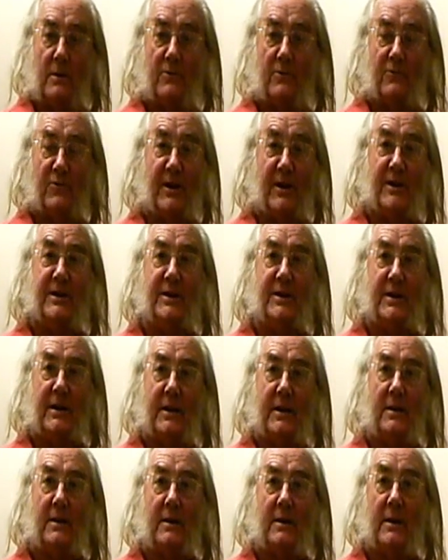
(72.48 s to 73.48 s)
red
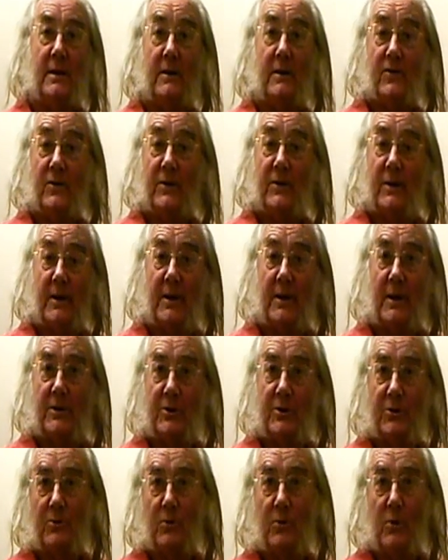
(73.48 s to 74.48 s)
deer, even the
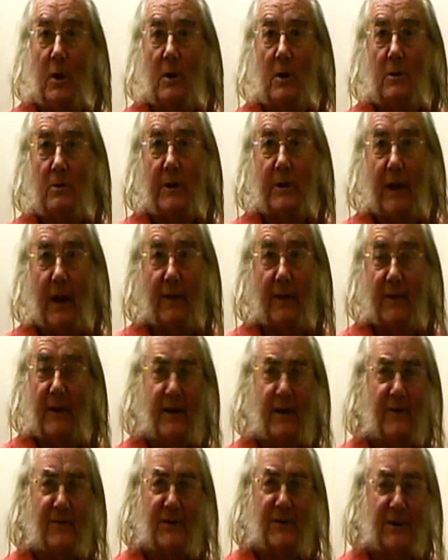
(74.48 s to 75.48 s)
occasional wildcat. They
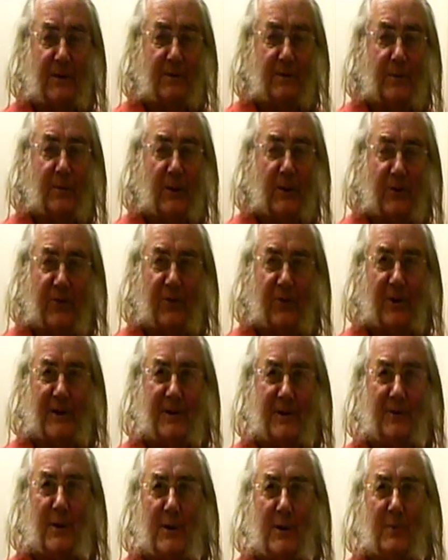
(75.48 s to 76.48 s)
never seemed to be
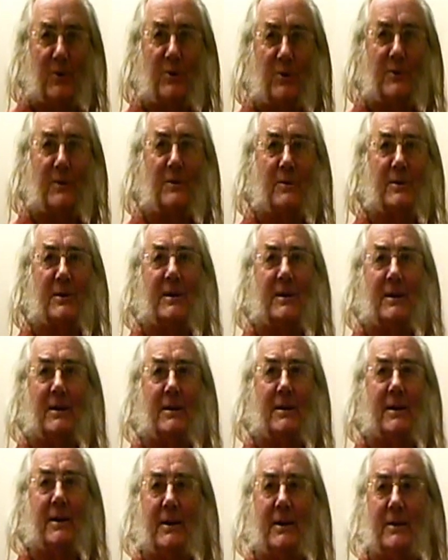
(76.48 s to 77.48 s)
afraid of me because I was a little
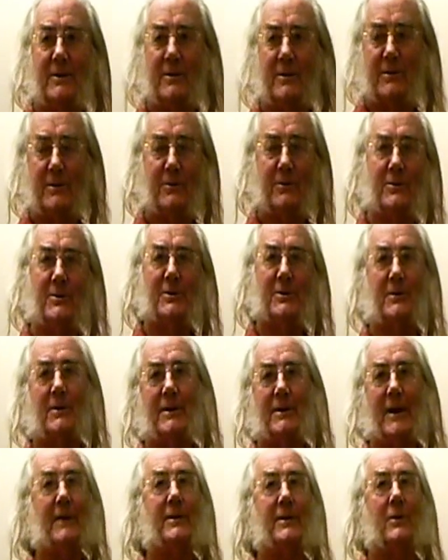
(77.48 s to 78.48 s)
kid. As soon as
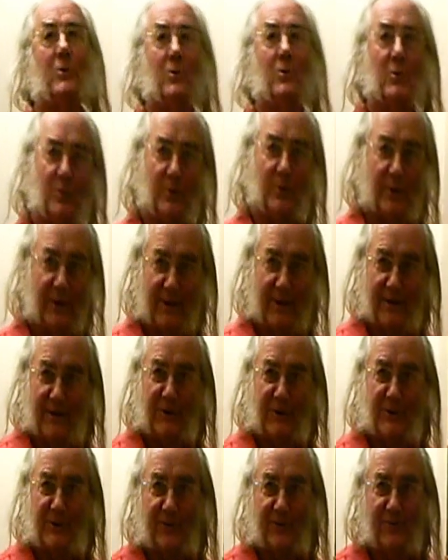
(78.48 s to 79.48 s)
an adult walked there, they
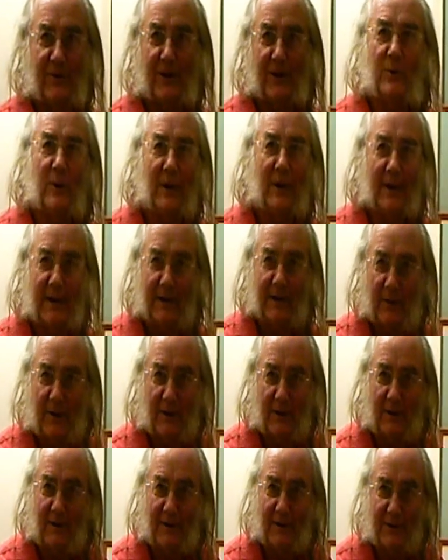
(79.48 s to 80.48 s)
used to run away,
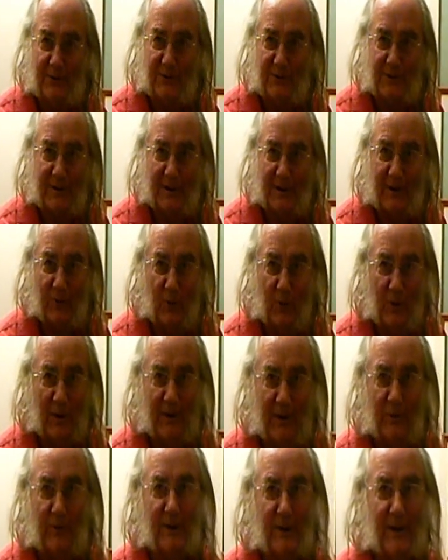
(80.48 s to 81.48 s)
but I used to have a
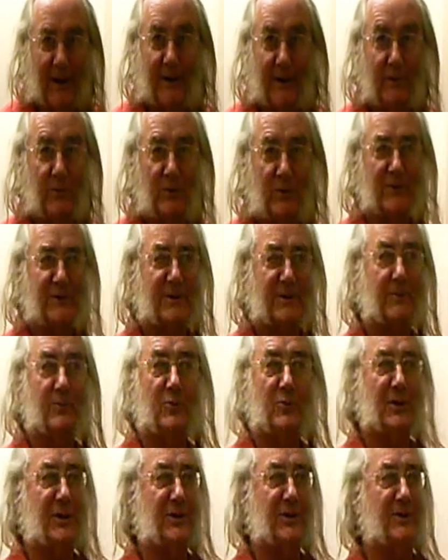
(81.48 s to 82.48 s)
way with the animals for some
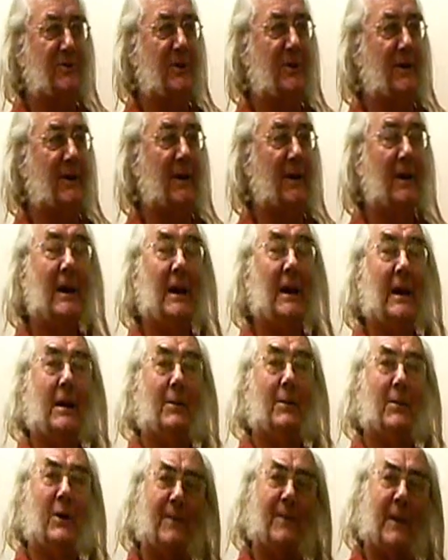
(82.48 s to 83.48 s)
reason or other.
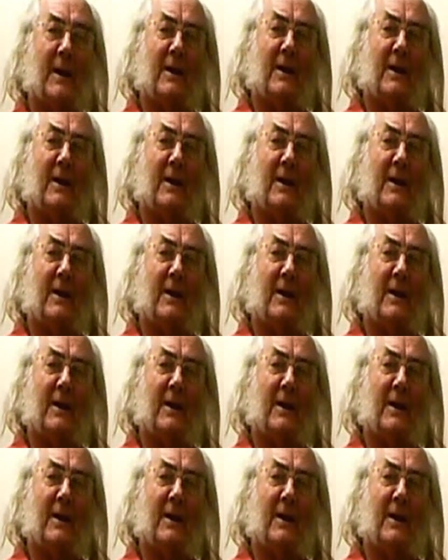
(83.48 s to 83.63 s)
But